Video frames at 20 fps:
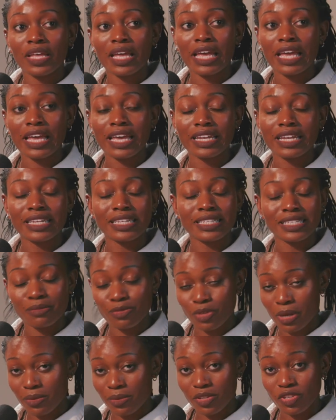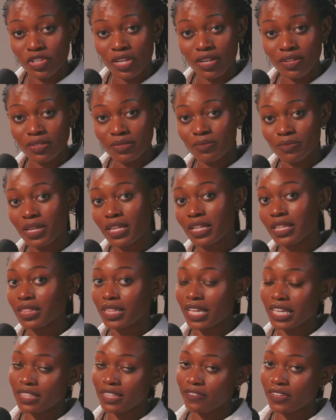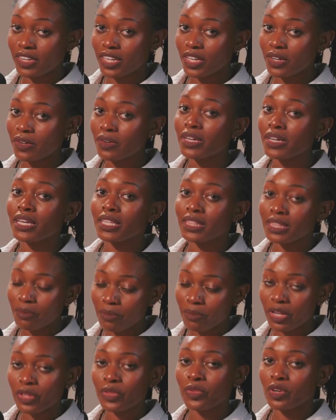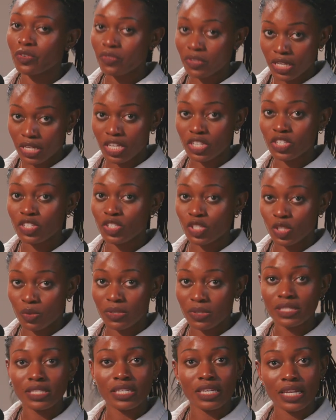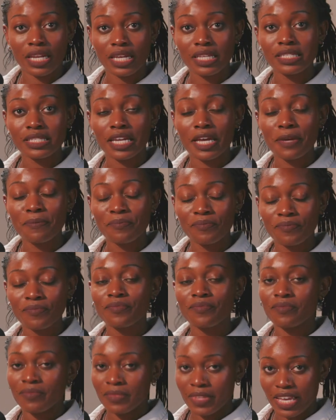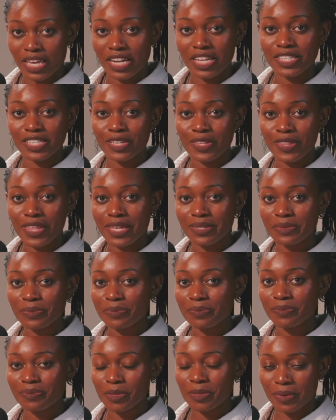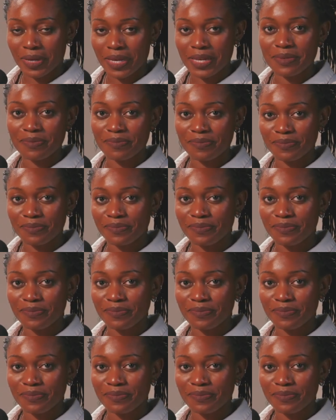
And subscribe to the channel, like the video, hit the bell notification so we see you next time. And until then, bye-bye.